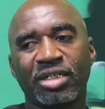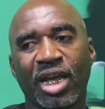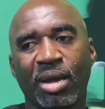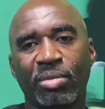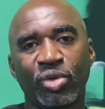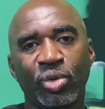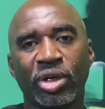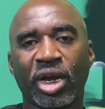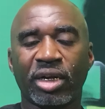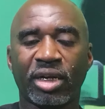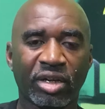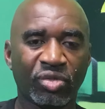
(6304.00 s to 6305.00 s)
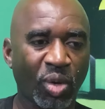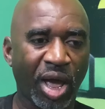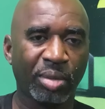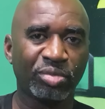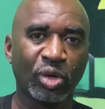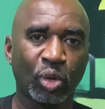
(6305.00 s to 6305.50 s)
lot of time doing that. That's
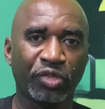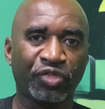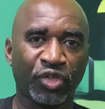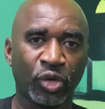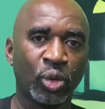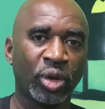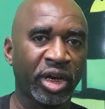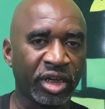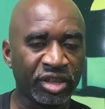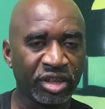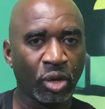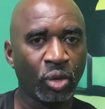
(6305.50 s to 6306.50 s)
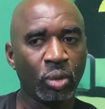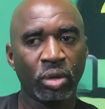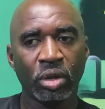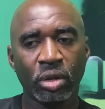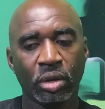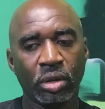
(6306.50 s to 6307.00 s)
why I'm so affluent and
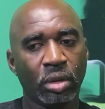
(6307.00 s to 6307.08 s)
so.